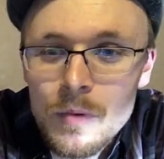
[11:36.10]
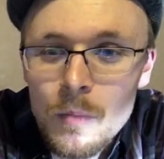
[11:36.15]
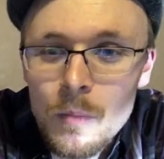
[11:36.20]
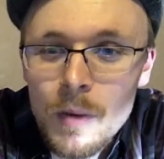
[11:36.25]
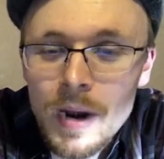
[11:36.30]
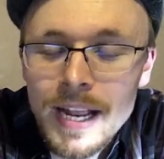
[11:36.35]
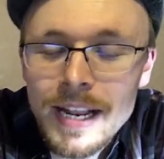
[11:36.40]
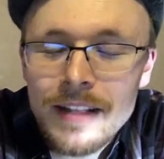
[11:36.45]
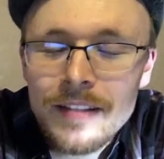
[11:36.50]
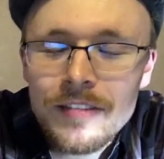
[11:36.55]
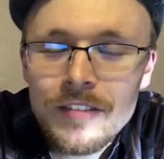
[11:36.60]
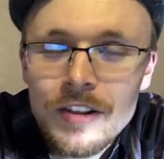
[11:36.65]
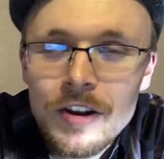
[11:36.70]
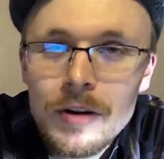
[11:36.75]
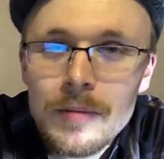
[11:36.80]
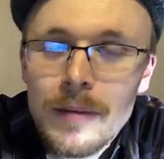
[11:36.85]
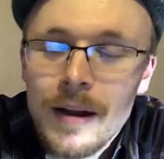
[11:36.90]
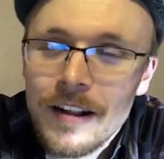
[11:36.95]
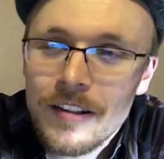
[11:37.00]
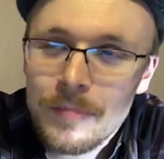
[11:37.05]
I
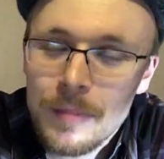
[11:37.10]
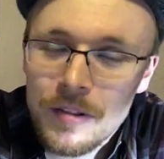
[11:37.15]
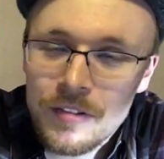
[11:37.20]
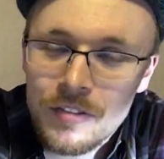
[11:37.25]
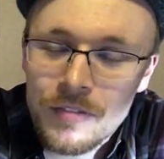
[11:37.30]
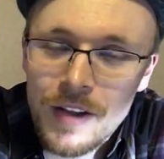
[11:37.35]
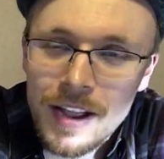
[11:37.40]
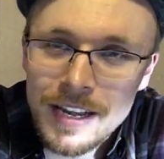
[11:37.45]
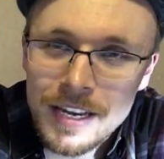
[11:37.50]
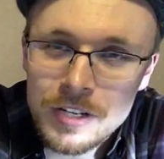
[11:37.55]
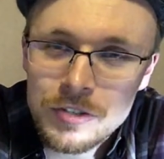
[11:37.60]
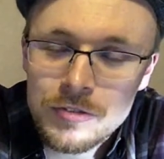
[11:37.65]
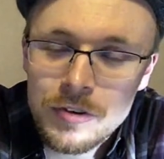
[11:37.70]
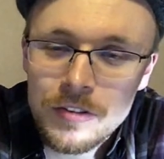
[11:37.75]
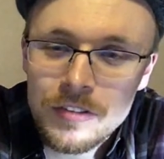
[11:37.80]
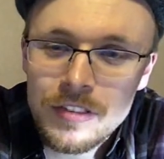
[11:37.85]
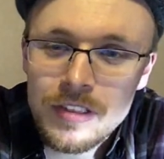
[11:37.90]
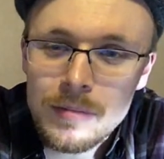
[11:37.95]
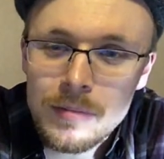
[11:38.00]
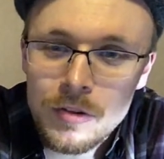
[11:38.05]
consider my specified
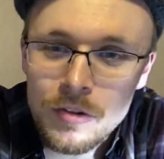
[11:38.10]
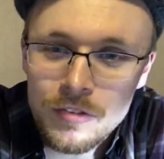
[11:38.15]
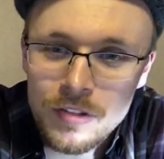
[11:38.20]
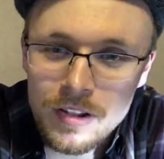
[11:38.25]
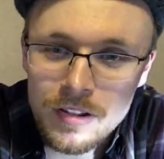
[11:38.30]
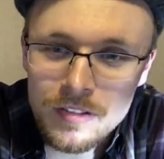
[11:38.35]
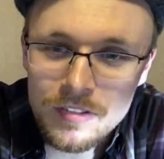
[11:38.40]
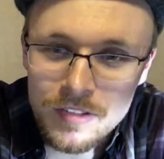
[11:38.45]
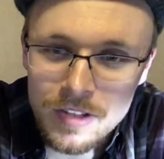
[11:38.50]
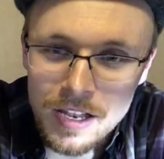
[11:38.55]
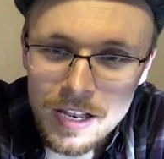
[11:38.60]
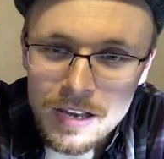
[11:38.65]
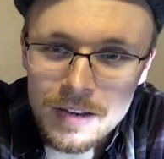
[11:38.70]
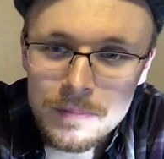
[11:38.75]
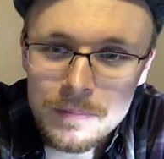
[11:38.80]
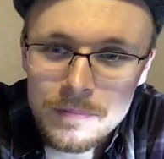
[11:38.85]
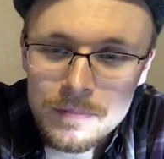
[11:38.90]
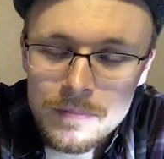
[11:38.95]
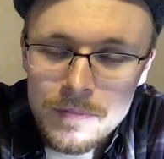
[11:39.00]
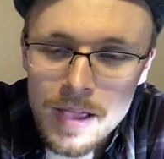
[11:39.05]
interest in the music
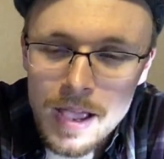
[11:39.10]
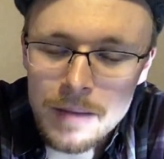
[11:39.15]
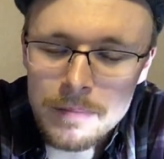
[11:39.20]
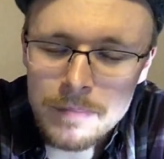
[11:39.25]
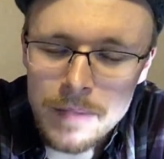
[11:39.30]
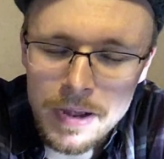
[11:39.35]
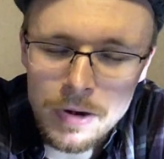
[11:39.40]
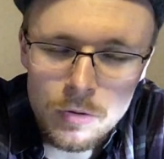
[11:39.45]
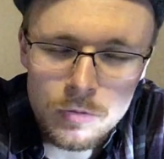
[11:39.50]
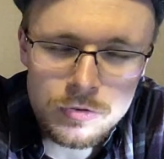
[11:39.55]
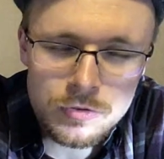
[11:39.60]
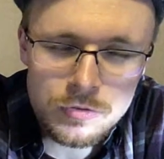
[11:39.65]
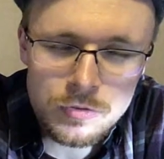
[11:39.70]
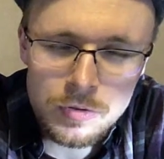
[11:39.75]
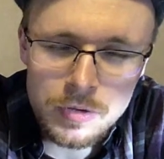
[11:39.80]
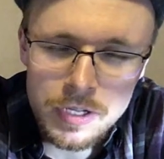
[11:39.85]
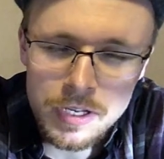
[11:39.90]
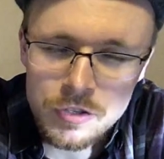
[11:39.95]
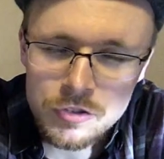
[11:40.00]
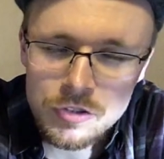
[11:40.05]
scene, and metal
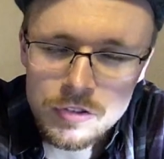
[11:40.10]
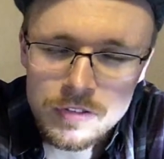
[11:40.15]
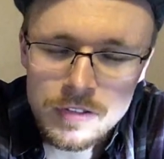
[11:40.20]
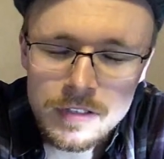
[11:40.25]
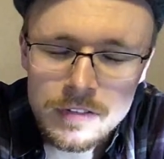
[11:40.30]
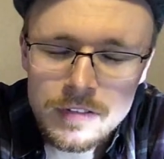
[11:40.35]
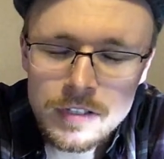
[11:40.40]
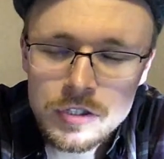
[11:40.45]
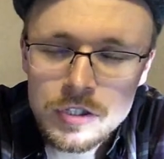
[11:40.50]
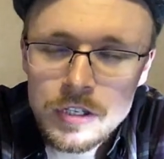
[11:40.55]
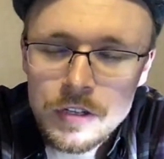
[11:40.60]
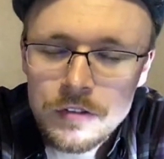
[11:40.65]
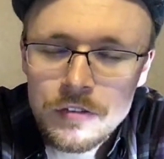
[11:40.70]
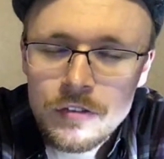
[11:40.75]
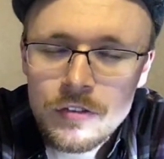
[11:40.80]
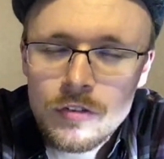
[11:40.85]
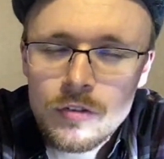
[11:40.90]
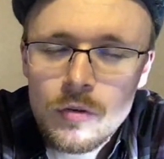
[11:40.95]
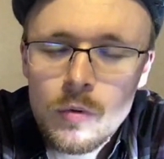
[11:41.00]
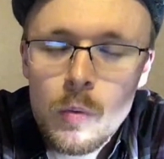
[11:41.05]
truly is just such an
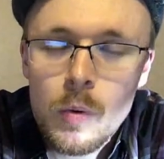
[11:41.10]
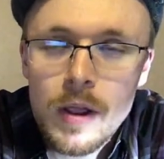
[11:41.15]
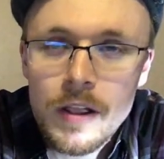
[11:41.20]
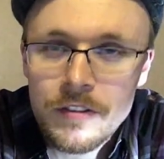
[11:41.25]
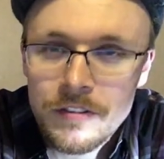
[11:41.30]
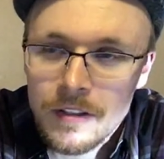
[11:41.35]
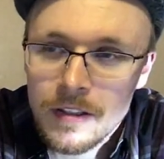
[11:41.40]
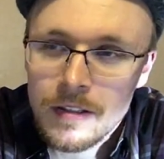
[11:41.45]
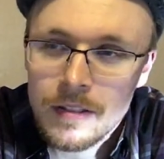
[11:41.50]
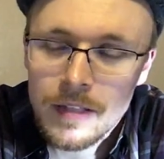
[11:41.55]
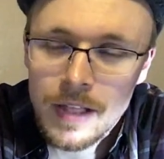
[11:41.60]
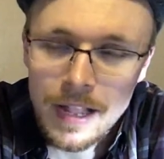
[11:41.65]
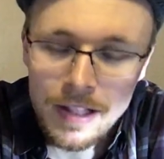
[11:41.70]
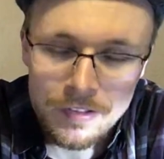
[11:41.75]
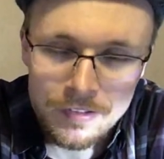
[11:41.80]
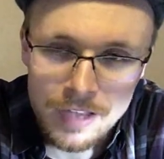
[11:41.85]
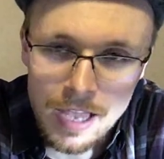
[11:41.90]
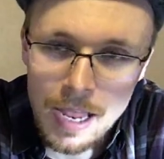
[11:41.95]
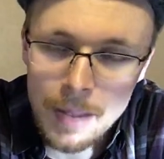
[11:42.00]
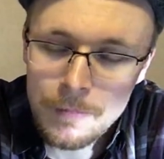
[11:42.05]
exquisite
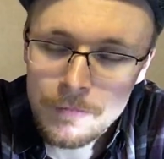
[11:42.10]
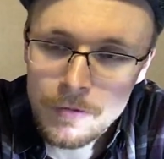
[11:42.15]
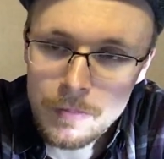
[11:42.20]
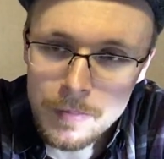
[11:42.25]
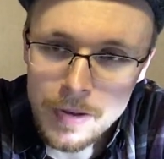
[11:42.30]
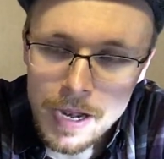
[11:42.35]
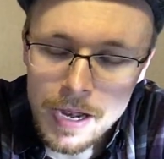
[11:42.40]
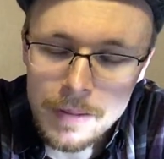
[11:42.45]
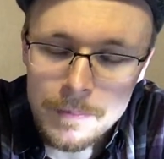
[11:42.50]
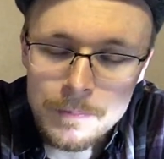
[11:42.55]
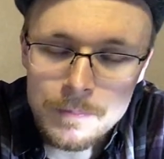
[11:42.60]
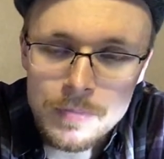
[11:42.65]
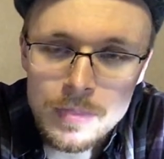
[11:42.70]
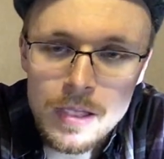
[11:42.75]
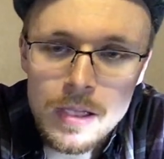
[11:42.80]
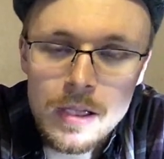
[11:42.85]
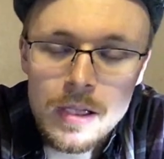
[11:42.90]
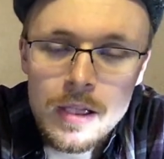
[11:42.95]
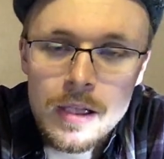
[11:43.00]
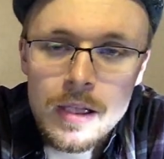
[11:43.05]
landscape for me,
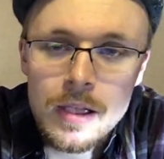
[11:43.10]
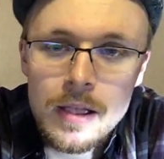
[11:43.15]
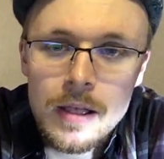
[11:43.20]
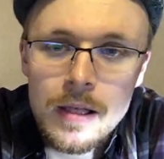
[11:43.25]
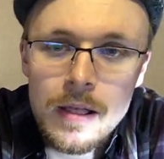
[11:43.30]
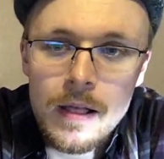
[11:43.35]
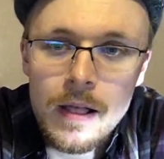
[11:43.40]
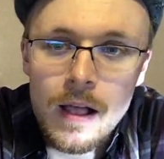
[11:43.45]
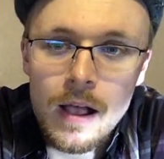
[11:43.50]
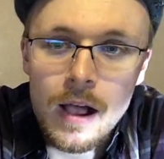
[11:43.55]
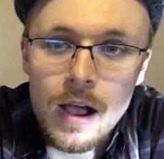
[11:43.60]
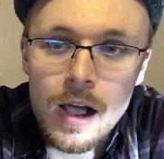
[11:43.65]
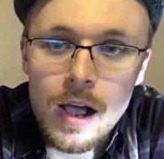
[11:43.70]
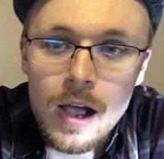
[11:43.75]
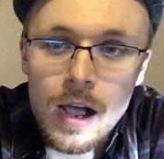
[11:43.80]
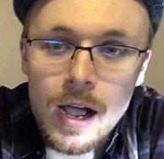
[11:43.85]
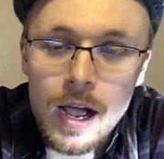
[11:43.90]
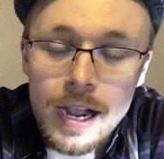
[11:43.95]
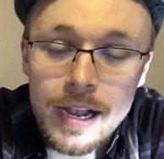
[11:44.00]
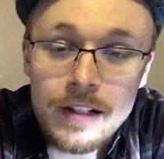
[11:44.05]

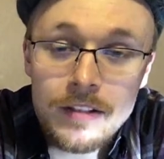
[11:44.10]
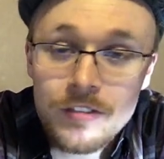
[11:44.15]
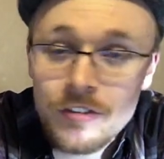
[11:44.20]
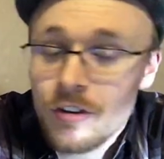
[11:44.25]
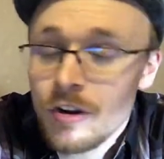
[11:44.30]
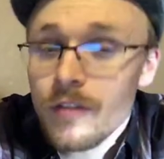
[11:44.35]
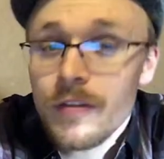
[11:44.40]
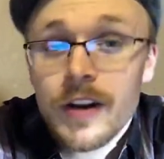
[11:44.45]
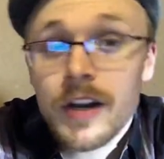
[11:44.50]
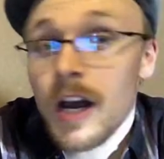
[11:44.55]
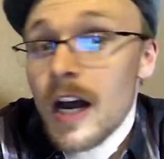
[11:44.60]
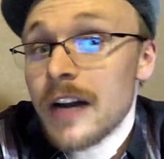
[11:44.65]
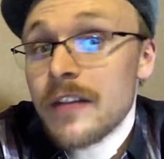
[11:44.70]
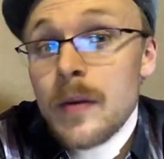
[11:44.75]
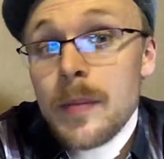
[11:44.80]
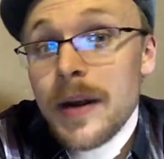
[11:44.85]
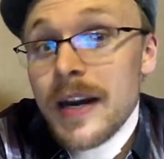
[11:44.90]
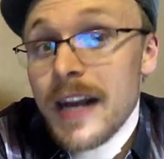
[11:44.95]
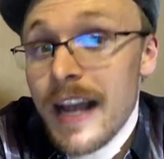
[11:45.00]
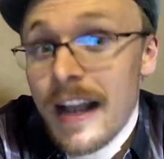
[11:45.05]
I consider that not
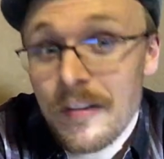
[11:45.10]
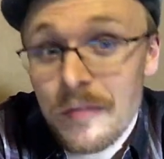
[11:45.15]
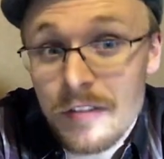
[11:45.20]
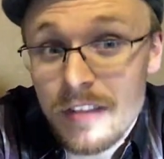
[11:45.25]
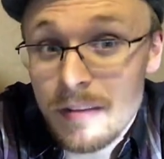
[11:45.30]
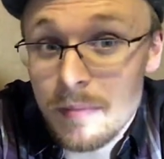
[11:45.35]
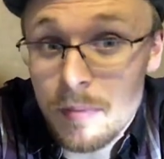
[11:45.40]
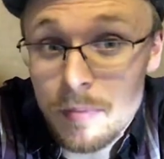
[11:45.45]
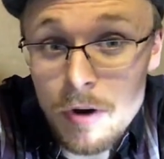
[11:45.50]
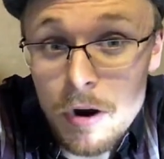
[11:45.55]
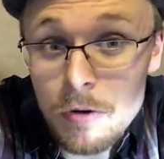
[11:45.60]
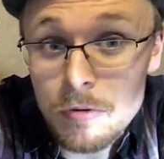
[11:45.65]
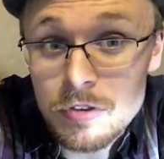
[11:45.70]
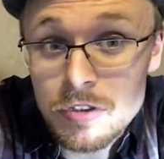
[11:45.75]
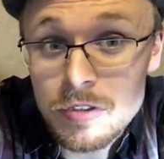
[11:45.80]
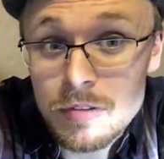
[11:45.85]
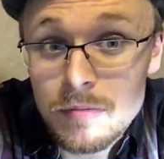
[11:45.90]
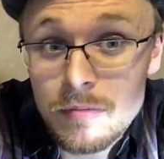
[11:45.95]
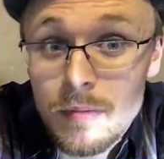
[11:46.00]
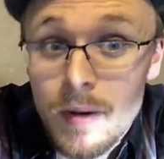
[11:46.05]
everybody has the same
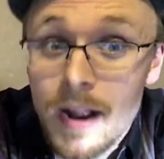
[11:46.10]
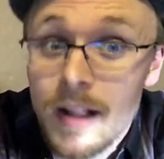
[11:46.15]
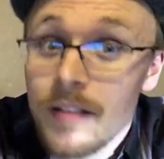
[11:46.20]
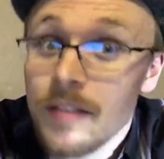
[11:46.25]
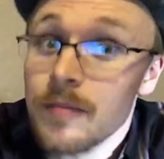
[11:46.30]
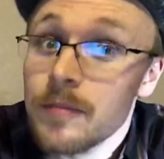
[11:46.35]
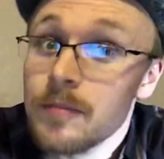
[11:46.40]
approach, right?